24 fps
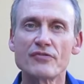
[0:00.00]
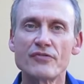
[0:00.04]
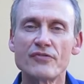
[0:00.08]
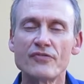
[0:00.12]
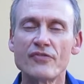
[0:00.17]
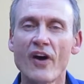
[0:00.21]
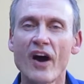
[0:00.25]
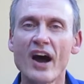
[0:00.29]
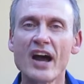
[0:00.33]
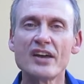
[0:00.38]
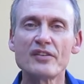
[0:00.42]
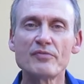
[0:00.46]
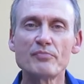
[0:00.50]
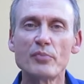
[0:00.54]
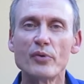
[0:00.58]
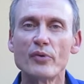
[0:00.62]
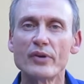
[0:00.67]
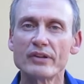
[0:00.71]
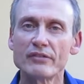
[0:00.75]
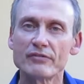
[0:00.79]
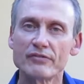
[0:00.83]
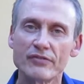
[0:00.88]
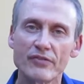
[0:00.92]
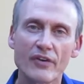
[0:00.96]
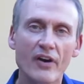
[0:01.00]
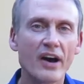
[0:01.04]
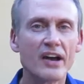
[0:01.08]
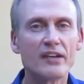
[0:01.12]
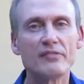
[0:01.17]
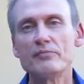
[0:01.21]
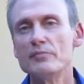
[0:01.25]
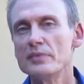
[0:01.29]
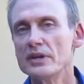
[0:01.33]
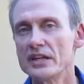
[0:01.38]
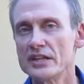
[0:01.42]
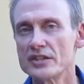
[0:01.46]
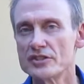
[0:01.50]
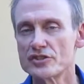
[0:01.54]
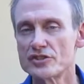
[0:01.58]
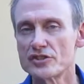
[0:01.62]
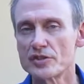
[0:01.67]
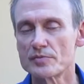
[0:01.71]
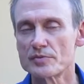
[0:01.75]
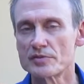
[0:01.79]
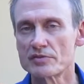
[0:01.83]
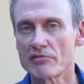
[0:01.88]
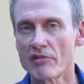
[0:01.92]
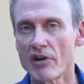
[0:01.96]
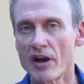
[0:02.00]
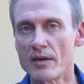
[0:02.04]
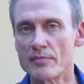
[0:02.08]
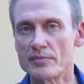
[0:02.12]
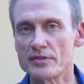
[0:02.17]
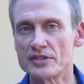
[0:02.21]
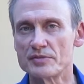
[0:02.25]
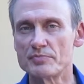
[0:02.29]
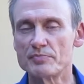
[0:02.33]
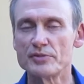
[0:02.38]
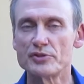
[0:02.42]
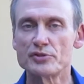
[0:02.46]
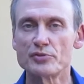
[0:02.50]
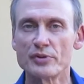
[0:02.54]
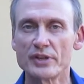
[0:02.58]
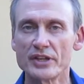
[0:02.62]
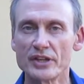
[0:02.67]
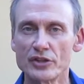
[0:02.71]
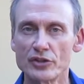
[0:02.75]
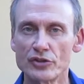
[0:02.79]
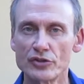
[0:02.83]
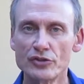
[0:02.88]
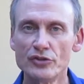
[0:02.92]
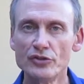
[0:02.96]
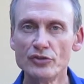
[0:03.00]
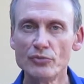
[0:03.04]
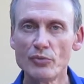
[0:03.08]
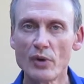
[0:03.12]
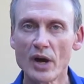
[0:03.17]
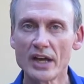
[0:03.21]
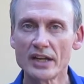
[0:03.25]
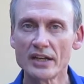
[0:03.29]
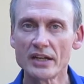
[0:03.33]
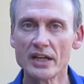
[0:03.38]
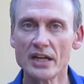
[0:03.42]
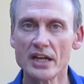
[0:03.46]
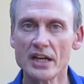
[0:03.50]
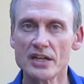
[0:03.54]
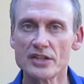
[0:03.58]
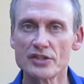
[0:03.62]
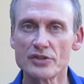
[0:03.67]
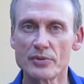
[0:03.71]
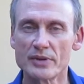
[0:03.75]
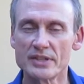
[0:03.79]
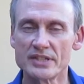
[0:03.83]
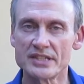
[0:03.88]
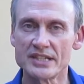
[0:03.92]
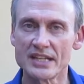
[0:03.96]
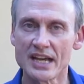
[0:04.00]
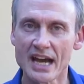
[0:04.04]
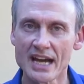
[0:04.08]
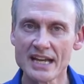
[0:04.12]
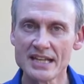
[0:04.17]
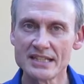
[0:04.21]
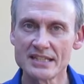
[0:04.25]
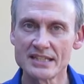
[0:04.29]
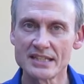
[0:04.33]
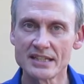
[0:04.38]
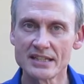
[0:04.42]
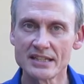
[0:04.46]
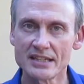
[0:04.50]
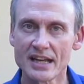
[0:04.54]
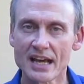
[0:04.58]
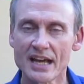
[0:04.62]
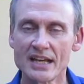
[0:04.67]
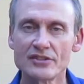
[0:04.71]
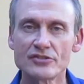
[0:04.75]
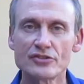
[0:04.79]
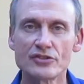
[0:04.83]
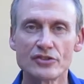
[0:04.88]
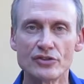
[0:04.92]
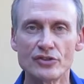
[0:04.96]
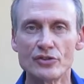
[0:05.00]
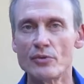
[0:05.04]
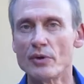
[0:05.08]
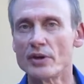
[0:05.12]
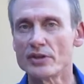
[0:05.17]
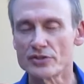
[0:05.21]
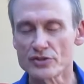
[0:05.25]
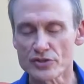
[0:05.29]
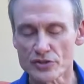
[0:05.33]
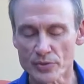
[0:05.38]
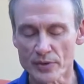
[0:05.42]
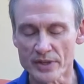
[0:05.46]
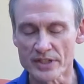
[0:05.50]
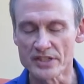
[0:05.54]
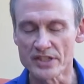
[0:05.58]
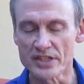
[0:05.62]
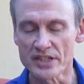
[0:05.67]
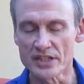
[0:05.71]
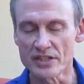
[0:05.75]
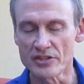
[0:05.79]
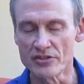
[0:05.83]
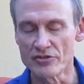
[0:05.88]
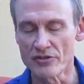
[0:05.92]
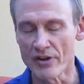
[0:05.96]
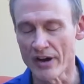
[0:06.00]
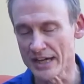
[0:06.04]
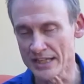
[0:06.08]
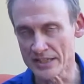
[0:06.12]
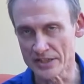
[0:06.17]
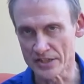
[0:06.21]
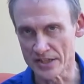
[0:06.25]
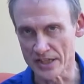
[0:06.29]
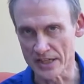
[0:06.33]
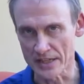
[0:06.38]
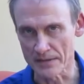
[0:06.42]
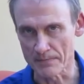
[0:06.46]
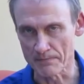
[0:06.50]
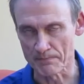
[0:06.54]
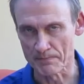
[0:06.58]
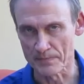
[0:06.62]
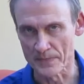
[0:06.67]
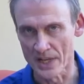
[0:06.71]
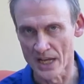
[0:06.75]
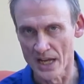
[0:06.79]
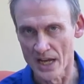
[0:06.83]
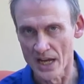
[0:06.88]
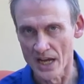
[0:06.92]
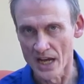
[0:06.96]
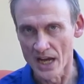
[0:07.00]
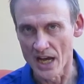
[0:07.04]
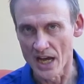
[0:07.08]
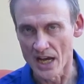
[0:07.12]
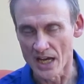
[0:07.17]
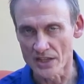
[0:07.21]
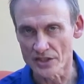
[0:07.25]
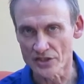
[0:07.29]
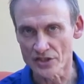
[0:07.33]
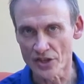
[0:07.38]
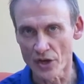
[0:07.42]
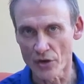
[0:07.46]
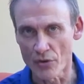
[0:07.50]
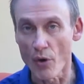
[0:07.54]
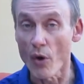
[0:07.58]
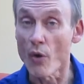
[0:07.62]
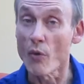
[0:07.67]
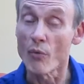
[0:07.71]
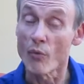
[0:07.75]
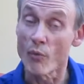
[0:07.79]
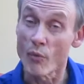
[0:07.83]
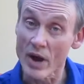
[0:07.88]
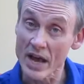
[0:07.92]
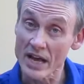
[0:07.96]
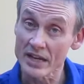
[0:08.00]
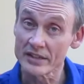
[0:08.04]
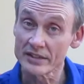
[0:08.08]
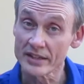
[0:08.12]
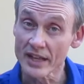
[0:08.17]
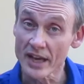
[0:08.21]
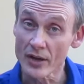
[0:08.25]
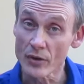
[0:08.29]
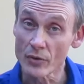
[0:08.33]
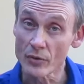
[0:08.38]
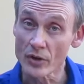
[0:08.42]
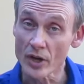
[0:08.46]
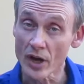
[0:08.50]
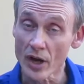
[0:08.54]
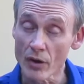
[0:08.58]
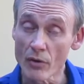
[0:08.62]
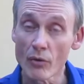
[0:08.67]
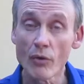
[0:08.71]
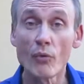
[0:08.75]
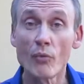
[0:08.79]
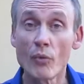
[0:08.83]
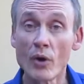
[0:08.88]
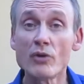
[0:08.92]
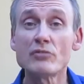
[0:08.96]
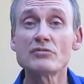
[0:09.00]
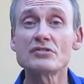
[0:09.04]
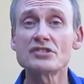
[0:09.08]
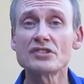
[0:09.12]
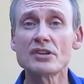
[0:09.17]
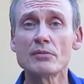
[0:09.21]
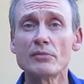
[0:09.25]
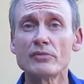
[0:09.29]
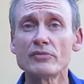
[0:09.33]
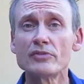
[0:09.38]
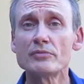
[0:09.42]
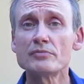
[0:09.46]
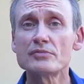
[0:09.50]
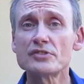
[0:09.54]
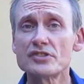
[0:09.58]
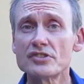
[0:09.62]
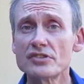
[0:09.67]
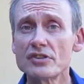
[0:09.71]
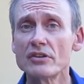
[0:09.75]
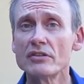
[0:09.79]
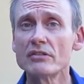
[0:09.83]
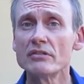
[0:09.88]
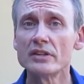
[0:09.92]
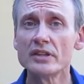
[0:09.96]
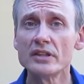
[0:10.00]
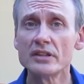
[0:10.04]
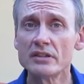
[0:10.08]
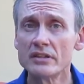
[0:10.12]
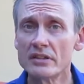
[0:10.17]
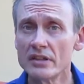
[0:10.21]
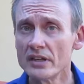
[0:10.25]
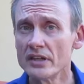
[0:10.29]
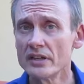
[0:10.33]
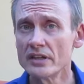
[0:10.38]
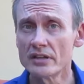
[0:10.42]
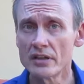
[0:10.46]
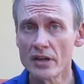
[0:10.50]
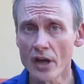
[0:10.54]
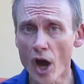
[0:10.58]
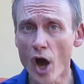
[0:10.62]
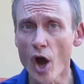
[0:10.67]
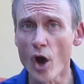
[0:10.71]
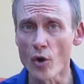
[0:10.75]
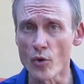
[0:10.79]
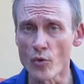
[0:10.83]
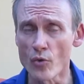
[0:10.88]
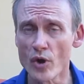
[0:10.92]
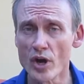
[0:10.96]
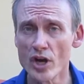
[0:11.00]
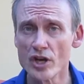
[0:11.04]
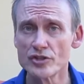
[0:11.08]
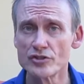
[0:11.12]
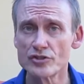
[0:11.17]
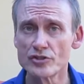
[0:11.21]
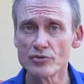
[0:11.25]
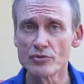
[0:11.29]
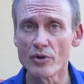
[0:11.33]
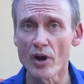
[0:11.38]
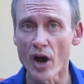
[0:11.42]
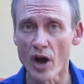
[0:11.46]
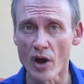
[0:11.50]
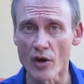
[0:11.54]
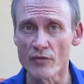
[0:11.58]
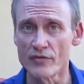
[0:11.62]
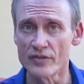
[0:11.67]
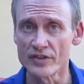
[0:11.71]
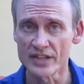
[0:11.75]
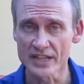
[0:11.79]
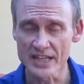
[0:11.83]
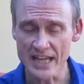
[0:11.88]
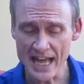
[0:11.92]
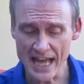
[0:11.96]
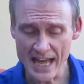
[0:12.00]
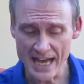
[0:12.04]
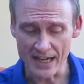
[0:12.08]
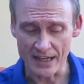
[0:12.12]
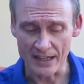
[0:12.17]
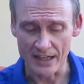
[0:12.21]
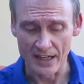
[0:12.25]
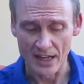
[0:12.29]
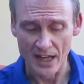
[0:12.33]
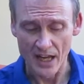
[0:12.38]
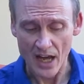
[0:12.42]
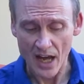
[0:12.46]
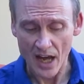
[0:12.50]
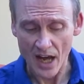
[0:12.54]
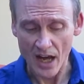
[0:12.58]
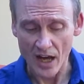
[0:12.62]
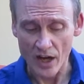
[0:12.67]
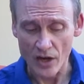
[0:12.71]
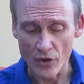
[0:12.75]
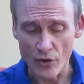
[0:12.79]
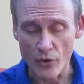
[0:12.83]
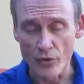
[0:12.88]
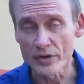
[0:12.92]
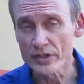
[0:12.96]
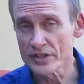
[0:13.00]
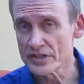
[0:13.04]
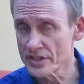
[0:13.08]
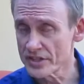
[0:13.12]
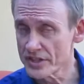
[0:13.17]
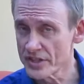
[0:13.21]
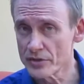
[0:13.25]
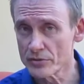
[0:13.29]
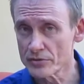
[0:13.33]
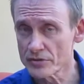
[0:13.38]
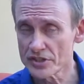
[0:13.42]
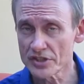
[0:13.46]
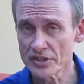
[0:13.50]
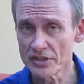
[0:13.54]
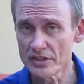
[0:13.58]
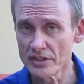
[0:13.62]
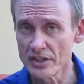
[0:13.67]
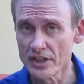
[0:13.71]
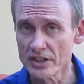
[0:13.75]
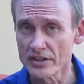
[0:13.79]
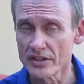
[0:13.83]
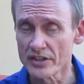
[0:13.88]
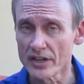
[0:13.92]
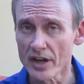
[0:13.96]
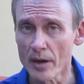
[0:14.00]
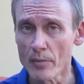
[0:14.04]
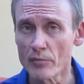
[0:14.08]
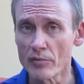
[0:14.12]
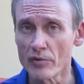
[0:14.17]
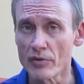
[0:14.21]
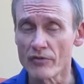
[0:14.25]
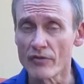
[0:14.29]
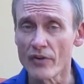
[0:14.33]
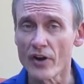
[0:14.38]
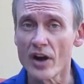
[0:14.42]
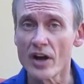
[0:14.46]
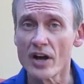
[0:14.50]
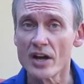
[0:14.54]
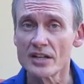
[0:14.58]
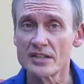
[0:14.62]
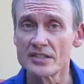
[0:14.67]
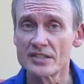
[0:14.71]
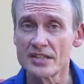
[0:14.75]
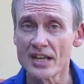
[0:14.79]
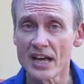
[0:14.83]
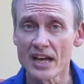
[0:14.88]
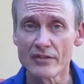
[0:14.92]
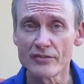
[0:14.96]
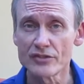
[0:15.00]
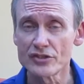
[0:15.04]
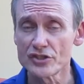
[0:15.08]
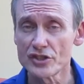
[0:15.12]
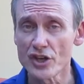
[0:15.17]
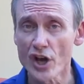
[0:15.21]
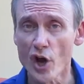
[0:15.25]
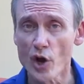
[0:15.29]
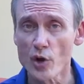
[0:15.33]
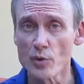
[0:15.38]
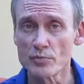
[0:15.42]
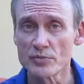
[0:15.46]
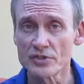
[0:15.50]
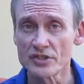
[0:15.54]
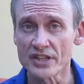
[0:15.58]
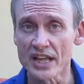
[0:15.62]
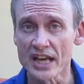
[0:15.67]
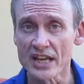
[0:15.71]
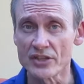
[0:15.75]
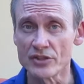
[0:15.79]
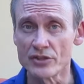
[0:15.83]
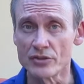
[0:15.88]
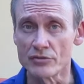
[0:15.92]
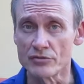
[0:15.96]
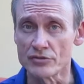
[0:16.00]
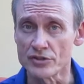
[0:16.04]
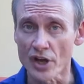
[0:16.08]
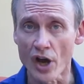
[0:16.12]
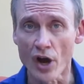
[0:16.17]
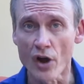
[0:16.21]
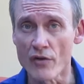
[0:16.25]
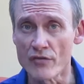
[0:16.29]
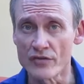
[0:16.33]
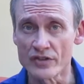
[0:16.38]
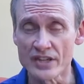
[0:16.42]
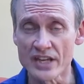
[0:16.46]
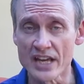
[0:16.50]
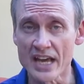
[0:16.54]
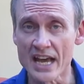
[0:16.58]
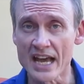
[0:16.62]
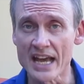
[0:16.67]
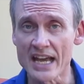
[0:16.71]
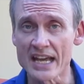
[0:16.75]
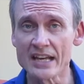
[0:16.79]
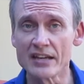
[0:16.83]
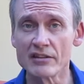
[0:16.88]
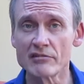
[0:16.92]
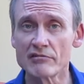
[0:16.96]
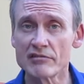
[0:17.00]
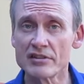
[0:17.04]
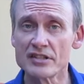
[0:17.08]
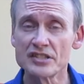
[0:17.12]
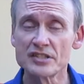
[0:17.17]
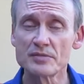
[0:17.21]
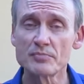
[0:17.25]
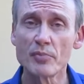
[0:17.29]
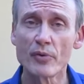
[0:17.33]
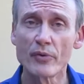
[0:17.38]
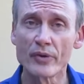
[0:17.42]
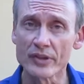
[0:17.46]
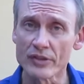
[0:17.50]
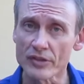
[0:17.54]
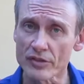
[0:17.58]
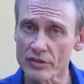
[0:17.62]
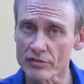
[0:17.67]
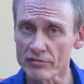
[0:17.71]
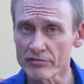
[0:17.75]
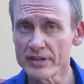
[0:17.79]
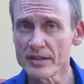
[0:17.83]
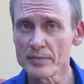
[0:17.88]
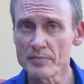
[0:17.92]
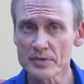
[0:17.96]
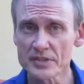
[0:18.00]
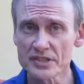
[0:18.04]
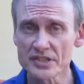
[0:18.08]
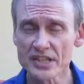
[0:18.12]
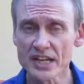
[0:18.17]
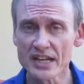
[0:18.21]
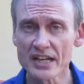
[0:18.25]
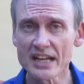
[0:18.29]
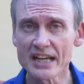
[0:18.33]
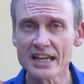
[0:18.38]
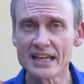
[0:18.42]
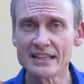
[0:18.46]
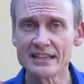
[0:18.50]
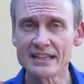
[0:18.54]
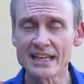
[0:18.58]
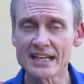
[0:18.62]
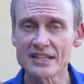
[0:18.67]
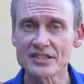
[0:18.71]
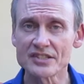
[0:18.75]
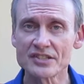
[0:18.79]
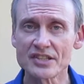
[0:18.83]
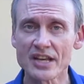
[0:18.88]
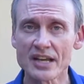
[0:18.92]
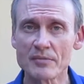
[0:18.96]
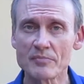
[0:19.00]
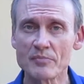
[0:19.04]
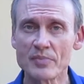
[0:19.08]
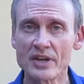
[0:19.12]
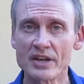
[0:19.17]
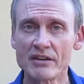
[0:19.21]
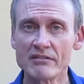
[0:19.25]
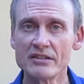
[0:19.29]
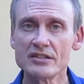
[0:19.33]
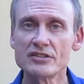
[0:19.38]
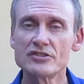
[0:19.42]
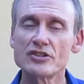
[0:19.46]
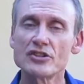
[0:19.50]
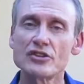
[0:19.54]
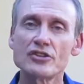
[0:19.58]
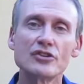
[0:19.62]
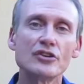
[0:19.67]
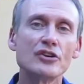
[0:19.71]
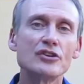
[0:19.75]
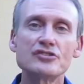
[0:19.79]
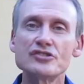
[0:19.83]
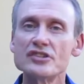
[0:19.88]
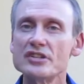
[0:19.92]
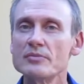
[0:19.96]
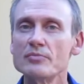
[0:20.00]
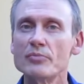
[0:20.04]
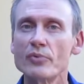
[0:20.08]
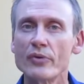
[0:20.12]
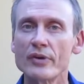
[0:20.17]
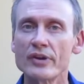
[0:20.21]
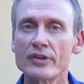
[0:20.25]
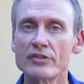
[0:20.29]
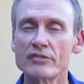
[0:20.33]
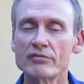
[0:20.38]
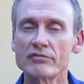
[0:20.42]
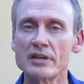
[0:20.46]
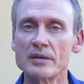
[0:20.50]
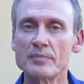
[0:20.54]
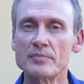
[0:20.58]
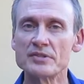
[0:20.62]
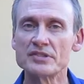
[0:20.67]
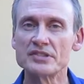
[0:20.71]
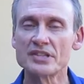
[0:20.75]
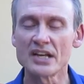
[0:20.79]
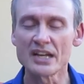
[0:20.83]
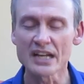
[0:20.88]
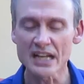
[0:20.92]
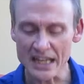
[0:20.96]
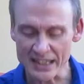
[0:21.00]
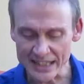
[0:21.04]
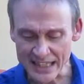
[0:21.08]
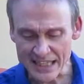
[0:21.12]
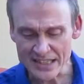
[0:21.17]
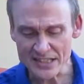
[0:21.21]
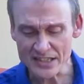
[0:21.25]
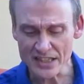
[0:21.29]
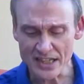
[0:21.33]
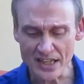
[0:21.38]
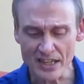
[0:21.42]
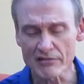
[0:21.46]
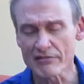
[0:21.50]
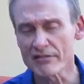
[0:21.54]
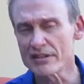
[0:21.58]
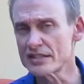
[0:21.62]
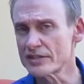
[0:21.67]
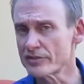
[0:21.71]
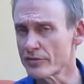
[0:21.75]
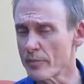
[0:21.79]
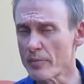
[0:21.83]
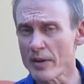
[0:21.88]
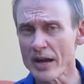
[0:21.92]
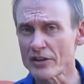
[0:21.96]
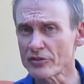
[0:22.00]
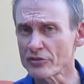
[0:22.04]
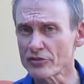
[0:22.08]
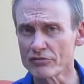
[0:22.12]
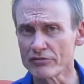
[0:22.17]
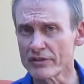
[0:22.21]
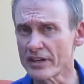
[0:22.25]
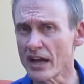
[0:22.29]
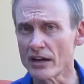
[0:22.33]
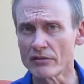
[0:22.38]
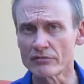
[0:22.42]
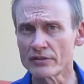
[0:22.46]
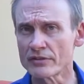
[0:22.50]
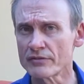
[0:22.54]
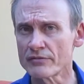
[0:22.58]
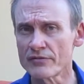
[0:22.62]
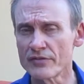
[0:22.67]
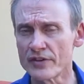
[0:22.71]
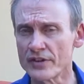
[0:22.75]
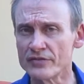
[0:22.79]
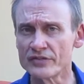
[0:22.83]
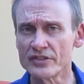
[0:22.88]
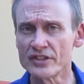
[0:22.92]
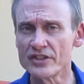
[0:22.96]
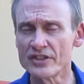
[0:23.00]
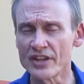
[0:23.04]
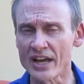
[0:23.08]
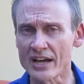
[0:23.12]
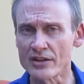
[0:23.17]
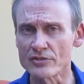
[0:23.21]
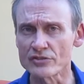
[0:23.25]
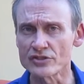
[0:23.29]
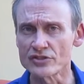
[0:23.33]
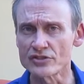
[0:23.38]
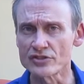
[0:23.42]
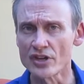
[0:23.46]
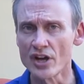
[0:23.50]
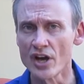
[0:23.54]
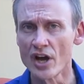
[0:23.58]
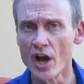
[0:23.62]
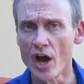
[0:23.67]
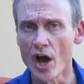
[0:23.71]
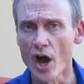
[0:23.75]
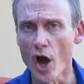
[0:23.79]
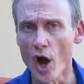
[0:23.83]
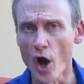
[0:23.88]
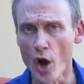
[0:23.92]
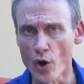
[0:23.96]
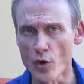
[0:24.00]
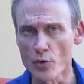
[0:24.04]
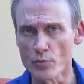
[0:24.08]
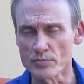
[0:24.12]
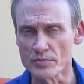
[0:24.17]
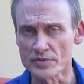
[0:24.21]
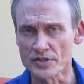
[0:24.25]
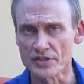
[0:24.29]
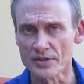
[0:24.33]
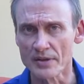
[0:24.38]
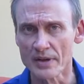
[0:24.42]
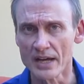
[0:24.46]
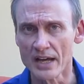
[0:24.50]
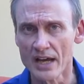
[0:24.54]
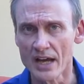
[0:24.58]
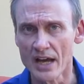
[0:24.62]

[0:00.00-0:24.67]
5.5 million subscribers between Q1 2018 and Q1 2019. So where did they all go? Well, some of them certainly did go to over the air. According to Nielsen, the number of television homes that use over-the-air increased 0.3% in that same period to 13.3%, and that's an increase of about 350,000 homes.